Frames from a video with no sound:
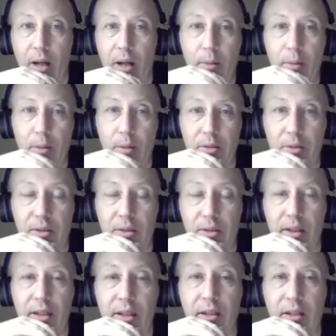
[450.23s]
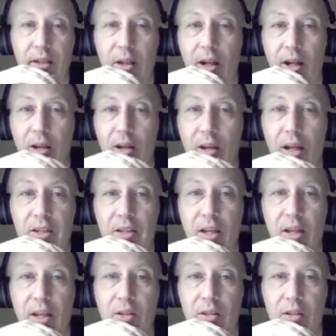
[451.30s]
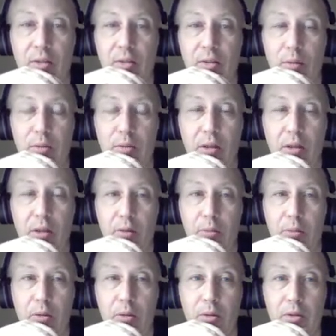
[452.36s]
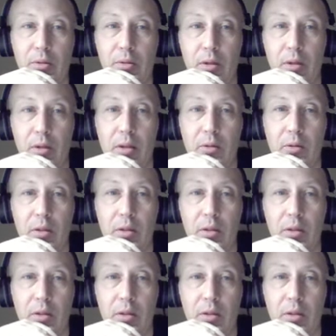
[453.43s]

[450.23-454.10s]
I'm almost thinking that Los Angeles would be able to pull this one out.